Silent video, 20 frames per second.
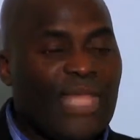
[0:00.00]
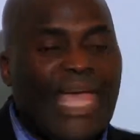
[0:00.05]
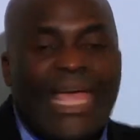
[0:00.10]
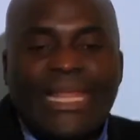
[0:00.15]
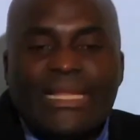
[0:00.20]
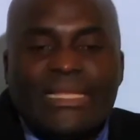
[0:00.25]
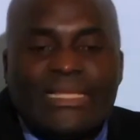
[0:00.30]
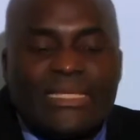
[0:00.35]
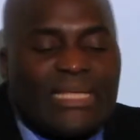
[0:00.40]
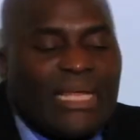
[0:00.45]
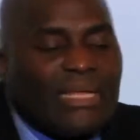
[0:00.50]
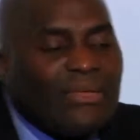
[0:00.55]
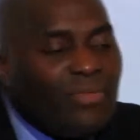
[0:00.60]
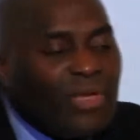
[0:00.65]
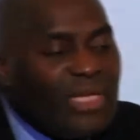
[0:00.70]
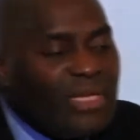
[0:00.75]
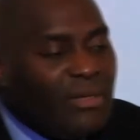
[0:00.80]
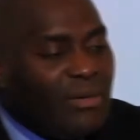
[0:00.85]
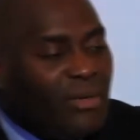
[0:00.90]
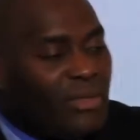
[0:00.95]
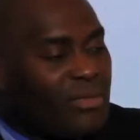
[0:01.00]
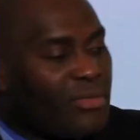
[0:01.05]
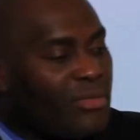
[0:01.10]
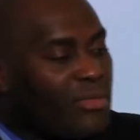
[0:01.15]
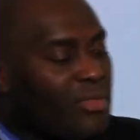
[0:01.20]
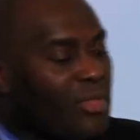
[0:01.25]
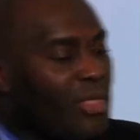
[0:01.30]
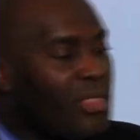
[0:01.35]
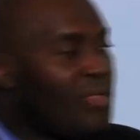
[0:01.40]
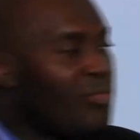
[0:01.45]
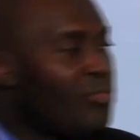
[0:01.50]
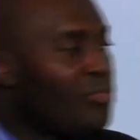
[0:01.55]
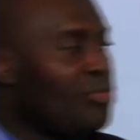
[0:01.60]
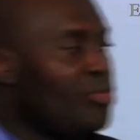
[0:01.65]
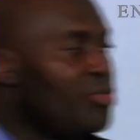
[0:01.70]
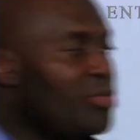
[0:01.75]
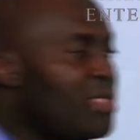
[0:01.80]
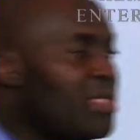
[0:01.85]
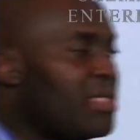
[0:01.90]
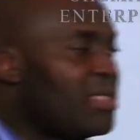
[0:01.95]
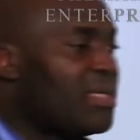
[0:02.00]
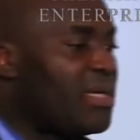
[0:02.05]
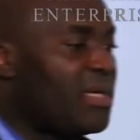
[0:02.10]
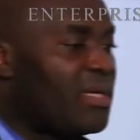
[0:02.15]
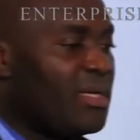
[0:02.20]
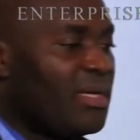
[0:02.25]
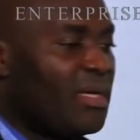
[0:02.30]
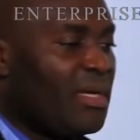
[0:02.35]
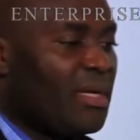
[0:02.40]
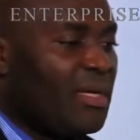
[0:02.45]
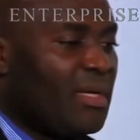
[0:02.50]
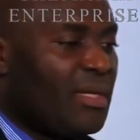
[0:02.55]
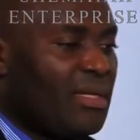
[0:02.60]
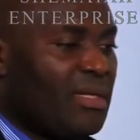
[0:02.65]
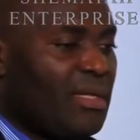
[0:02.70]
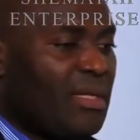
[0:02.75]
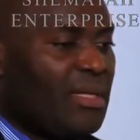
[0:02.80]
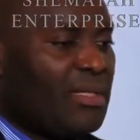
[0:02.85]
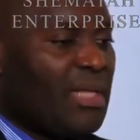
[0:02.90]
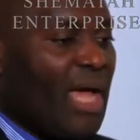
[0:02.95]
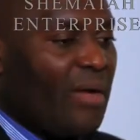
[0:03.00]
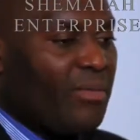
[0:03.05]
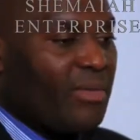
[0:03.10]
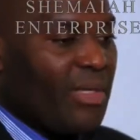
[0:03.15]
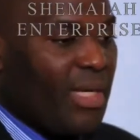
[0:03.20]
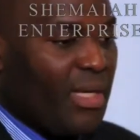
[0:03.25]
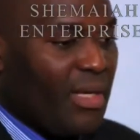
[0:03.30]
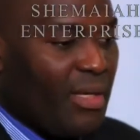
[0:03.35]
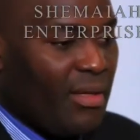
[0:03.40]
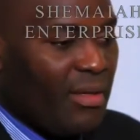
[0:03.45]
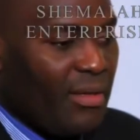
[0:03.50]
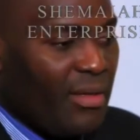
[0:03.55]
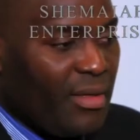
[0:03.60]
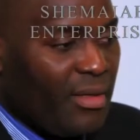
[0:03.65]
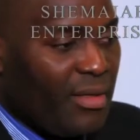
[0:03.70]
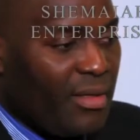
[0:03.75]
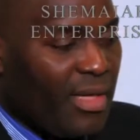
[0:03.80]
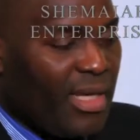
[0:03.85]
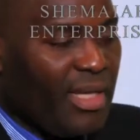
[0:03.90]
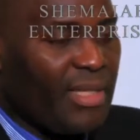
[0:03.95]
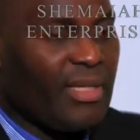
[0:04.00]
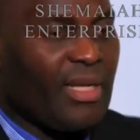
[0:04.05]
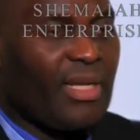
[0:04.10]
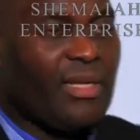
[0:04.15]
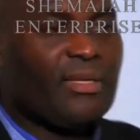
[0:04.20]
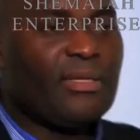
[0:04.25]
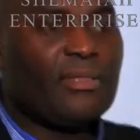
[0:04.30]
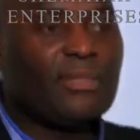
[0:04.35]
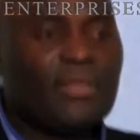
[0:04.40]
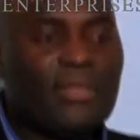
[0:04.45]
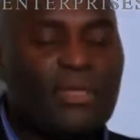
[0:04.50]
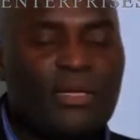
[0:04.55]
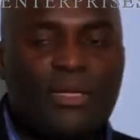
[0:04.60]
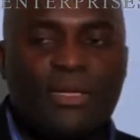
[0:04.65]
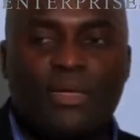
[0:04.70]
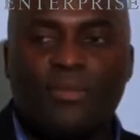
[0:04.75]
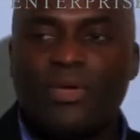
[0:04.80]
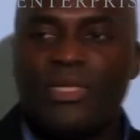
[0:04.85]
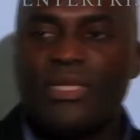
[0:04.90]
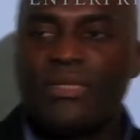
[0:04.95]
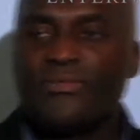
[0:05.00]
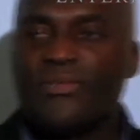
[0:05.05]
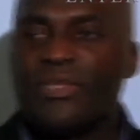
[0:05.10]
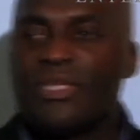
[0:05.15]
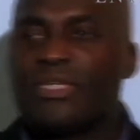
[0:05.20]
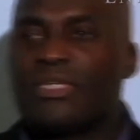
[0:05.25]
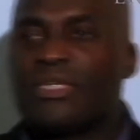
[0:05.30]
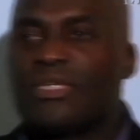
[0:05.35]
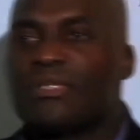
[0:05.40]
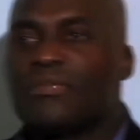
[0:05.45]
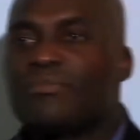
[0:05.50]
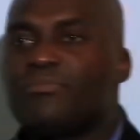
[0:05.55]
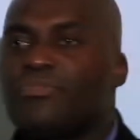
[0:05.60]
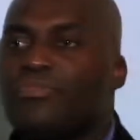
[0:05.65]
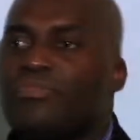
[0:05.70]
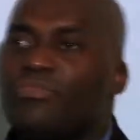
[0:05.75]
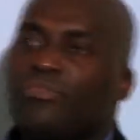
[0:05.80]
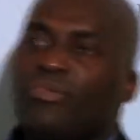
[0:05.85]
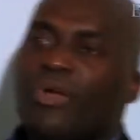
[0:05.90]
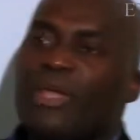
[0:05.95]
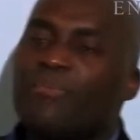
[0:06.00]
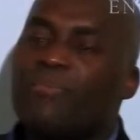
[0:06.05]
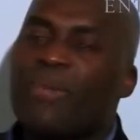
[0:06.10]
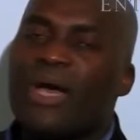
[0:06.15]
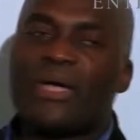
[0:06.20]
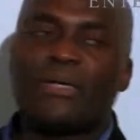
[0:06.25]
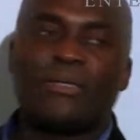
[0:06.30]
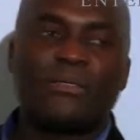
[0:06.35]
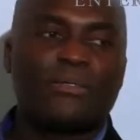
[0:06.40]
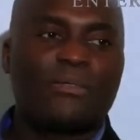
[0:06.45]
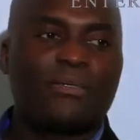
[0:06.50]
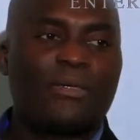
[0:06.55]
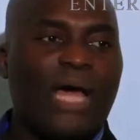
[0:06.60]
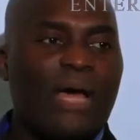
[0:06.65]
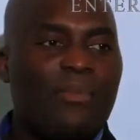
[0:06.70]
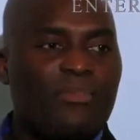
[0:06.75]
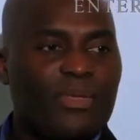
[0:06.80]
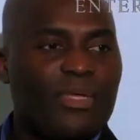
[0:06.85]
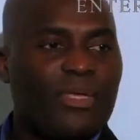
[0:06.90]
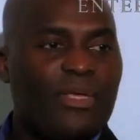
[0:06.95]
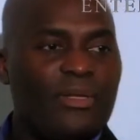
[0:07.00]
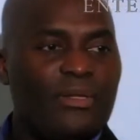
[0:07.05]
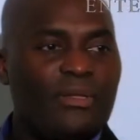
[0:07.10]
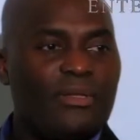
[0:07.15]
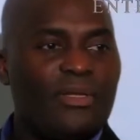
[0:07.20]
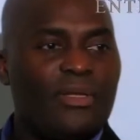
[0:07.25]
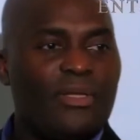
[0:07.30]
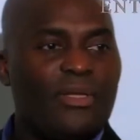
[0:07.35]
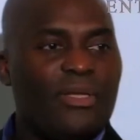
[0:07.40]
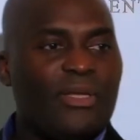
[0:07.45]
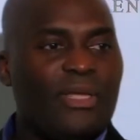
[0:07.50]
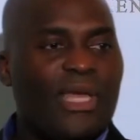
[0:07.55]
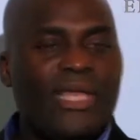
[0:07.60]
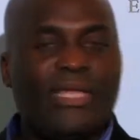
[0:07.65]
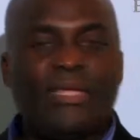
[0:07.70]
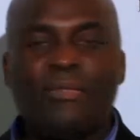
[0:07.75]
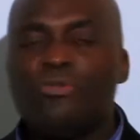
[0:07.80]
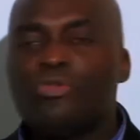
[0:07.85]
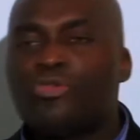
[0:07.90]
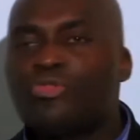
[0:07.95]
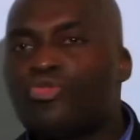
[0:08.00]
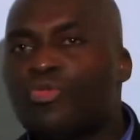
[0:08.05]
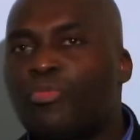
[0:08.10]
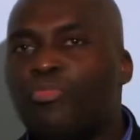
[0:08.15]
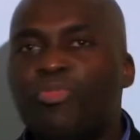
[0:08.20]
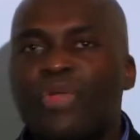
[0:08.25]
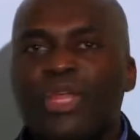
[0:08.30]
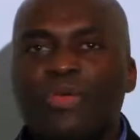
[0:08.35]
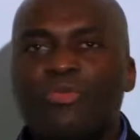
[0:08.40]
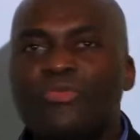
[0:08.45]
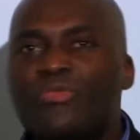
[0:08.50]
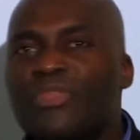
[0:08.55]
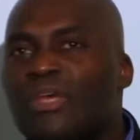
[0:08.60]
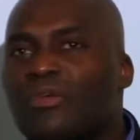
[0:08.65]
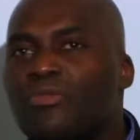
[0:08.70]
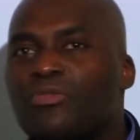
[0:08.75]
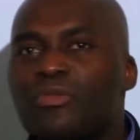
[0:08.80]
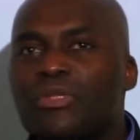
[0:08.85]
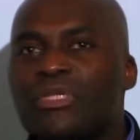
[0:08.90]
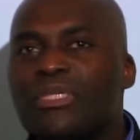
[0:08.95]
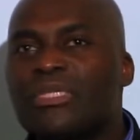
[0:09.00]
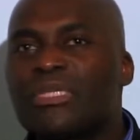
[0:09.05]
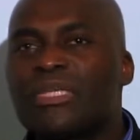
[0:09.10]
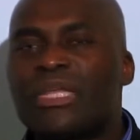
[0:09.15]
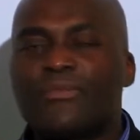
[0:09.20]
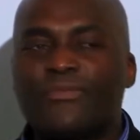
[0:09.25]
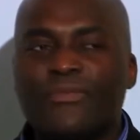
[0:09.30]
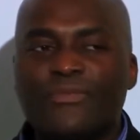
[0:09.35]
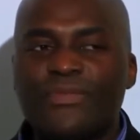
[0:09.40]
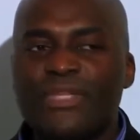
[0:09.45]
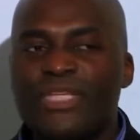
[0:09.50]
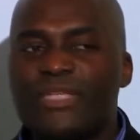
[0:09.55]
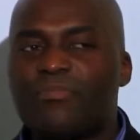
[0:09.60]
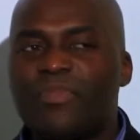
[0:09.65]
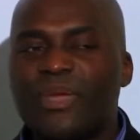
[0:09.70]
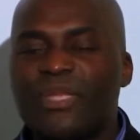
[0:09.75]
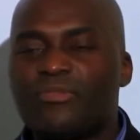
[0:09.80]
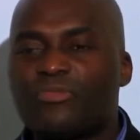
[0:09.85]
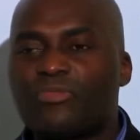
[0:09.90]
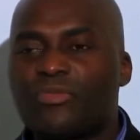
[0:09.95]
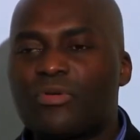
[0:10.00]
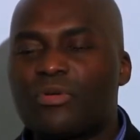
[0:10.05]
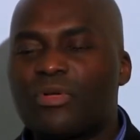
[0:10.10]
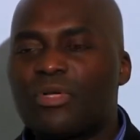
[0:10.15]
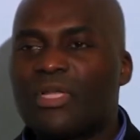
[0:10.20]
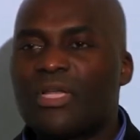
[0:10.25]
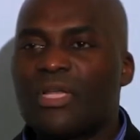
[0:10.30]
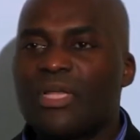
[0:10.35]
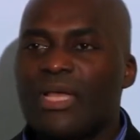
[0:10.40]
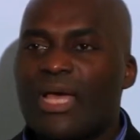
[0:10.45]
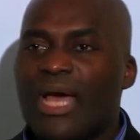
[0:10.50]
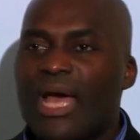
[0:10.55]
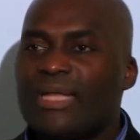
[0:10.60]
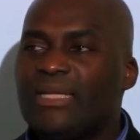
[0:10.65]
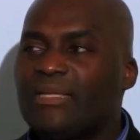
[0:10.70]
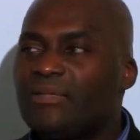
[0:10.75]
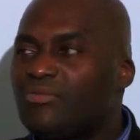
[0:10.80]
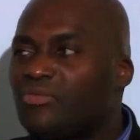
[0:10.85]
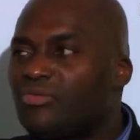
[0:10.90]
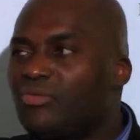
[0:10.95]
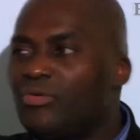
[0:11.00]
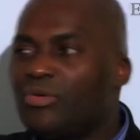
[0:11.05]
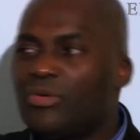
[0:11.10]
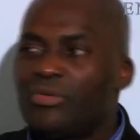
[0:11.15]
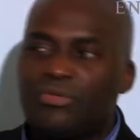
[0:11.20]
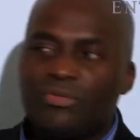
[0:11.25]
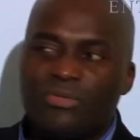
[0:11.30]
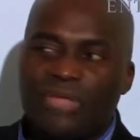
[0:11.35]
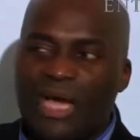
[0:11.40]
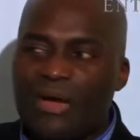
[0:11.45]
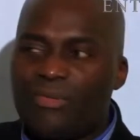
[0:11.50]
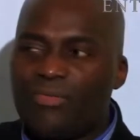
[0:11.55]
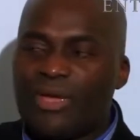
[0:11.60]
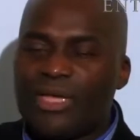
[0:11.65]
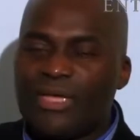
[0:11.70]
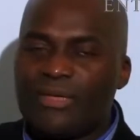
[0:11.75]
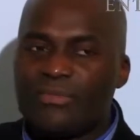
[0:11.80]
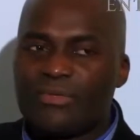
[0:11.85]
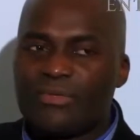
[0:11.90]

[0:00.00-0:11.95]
And he says that when he goes to church, he uses the downhill, and then when he finishes way back uphill, and he knows to play with the road. He says that with this petrol, I need to go that way,